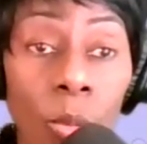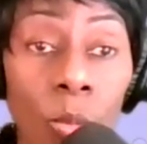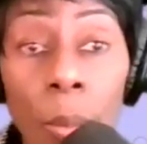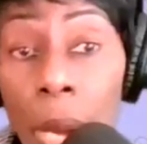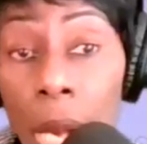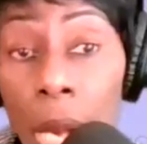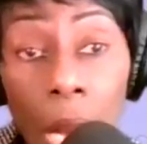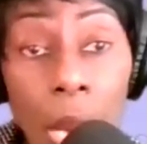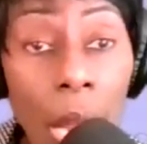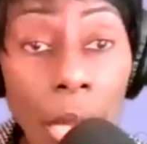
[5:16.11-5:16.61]

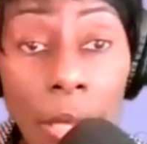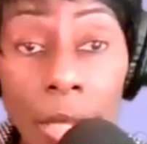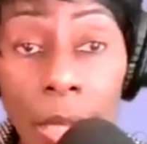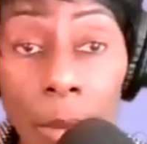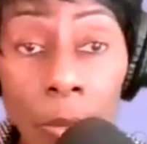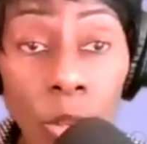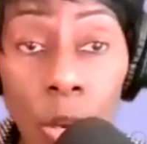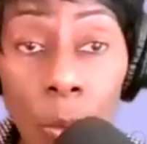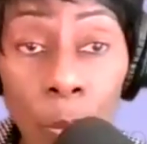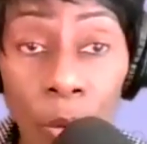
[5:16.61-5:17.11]
Women are not, so
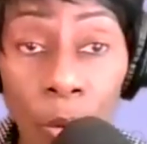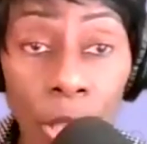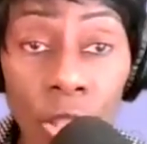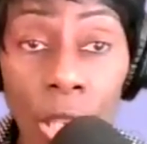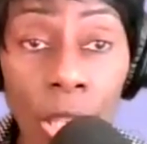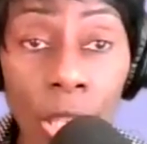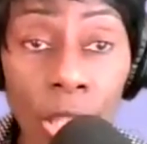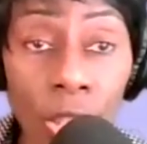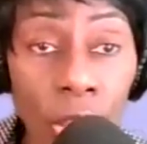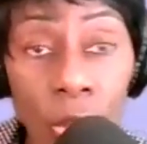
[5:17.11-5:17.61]
you're
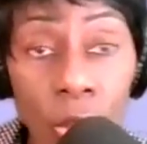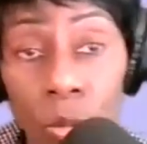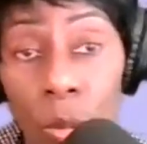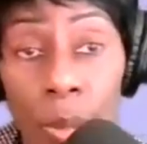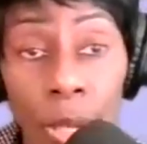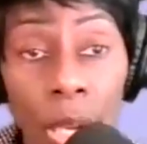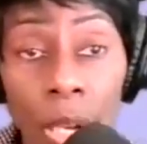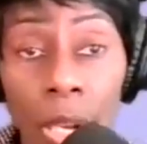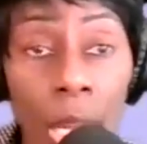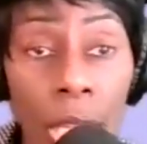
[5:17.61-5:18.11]
preaching in the church.
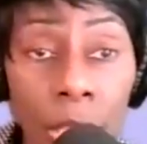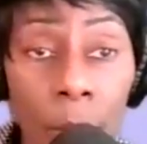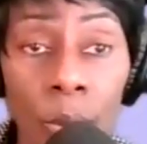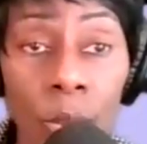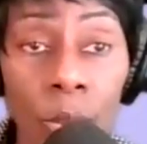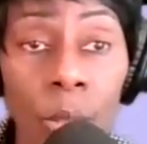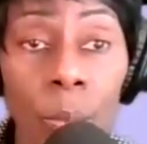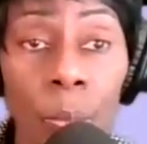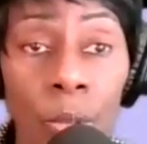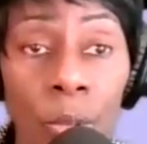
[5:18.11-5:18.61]
Women are not
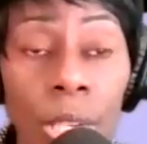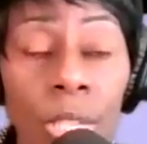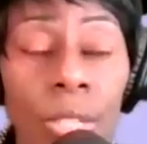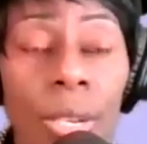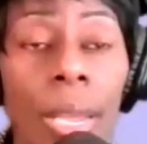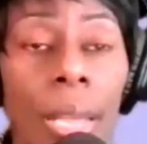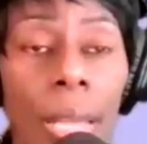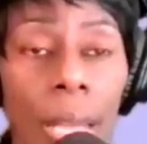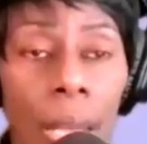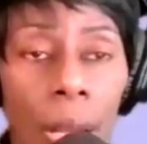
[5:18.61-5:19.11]
supposed to preach.
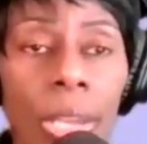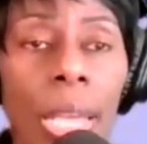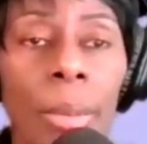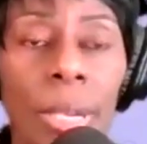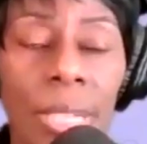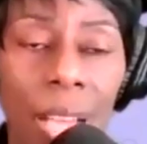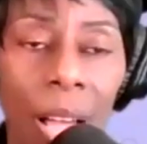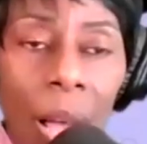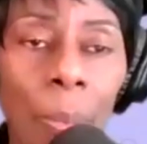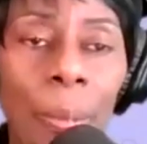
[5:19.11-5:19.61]
Oh, yeah.
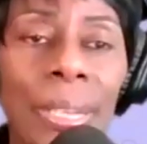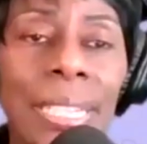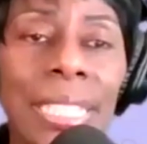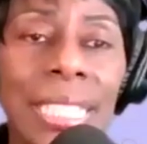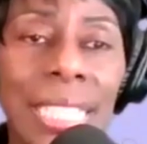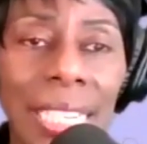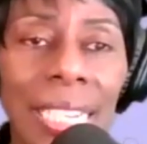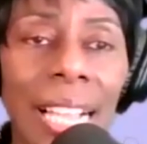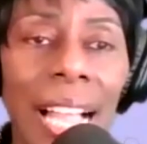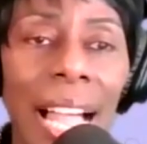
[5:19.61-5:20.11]
But up
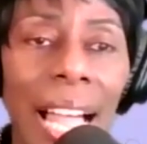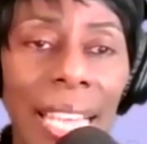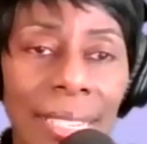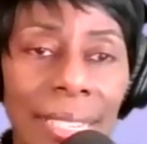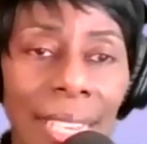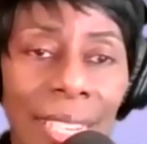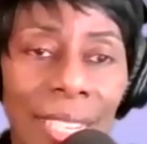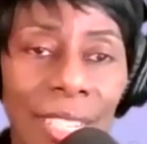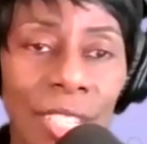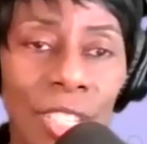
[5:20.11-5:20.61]
until I
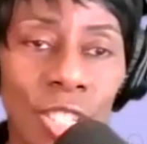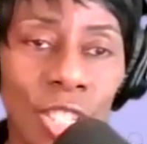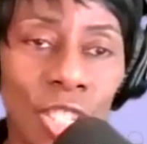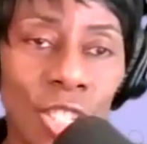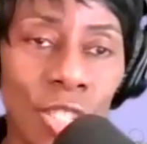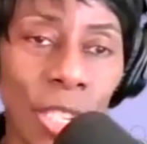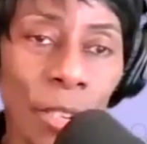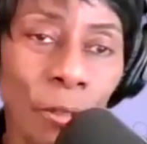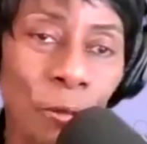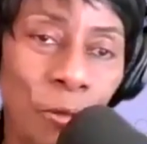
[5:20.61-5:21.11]

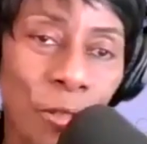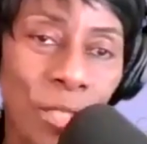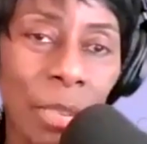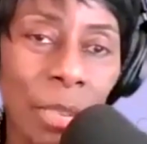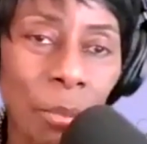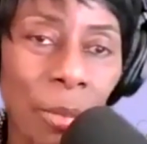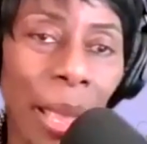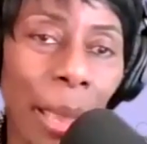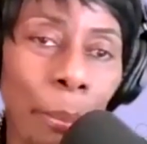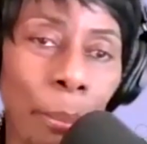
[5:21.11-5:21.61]

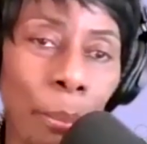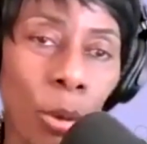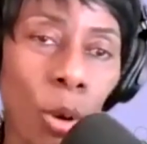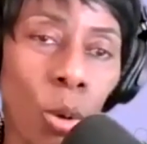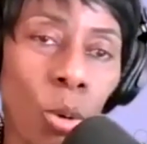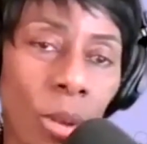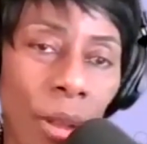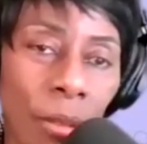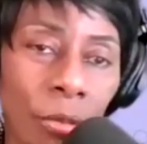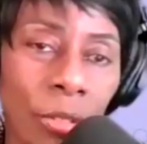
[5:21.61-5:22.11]
shifted my
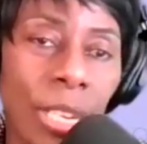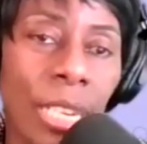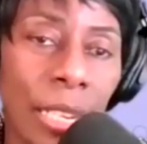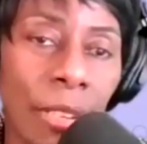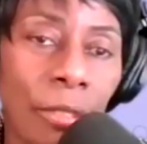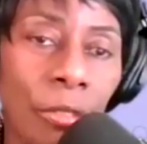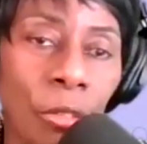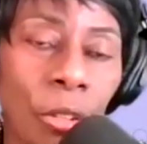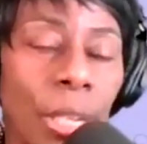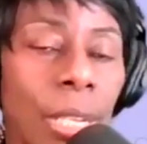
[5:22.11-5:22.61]
mode of
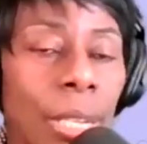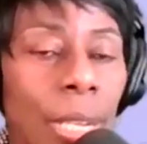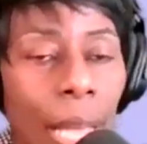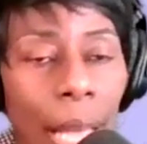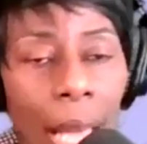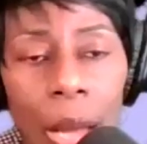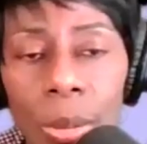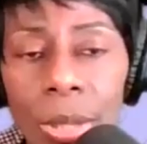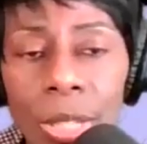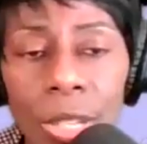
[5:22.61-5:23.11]
delivery,
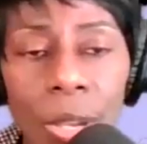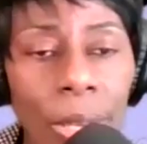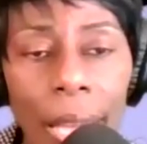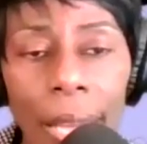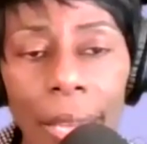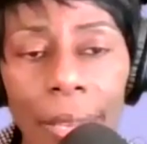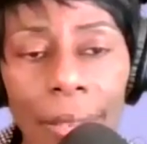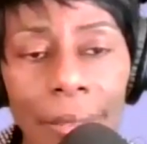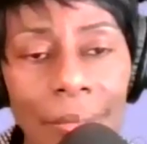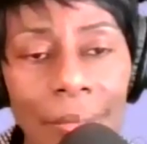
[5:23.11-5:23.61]
I was
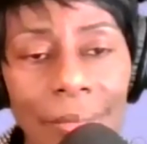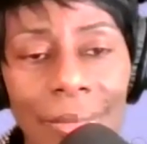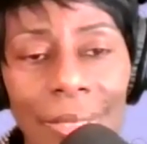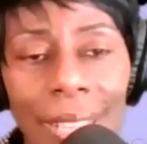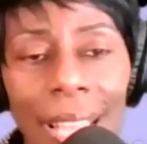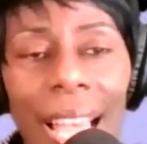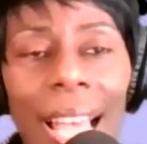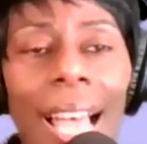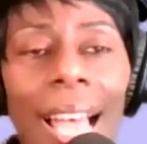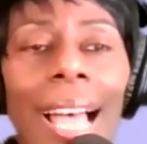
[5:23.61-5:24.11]
okay.
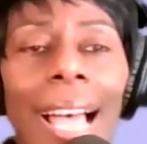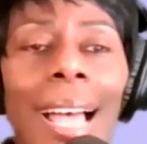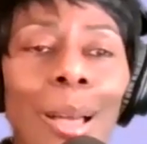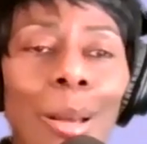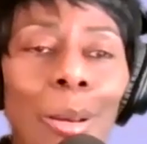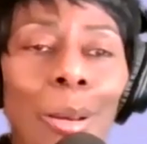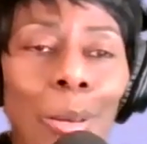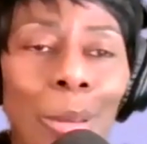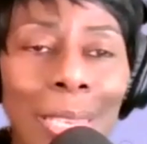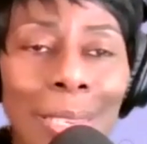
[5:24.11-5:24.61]

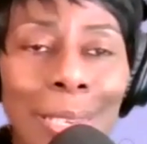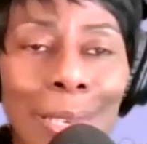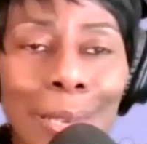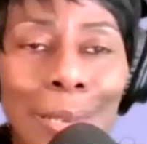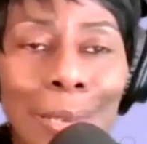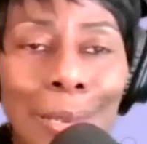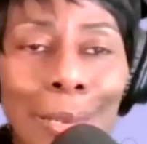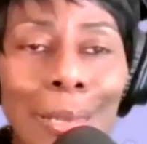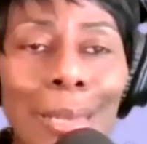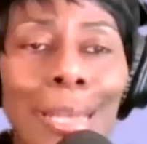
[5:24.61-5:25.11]
How
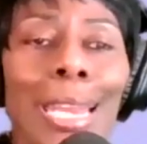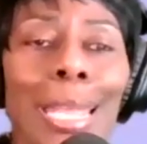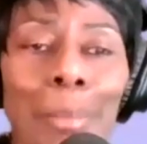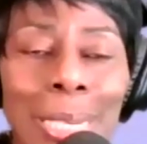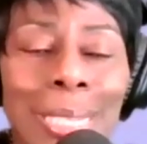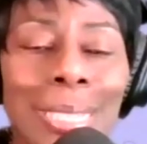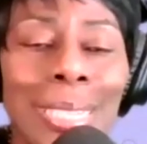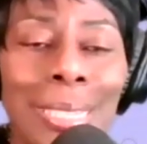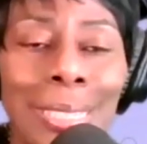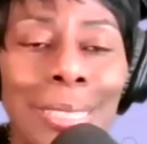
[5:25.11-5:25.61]

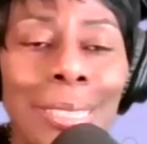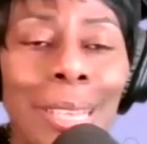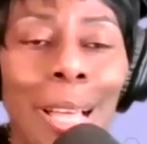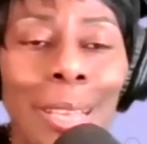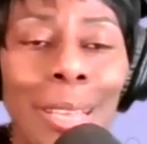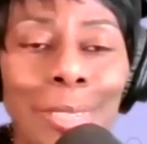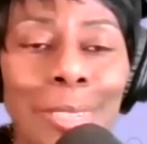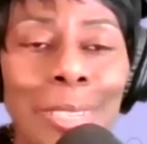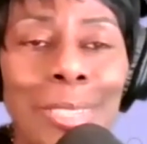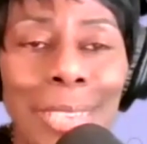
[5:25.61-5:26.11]
limited in
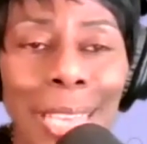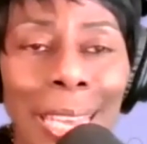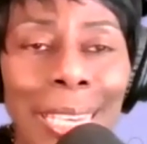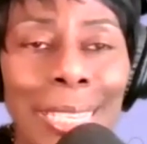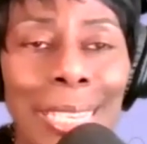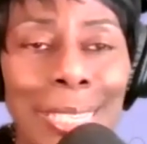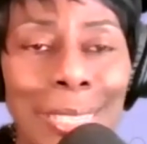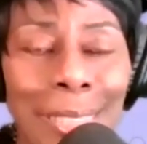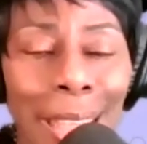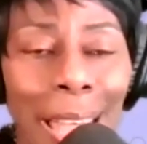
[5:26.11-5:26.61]

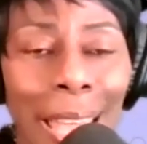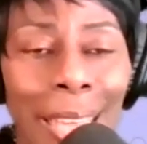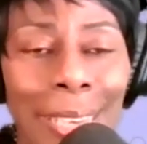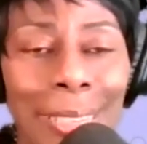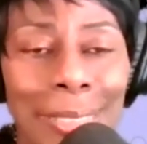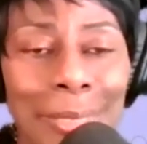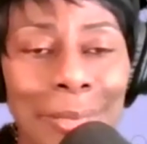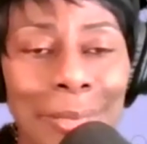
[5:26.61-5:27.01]
understanding is that?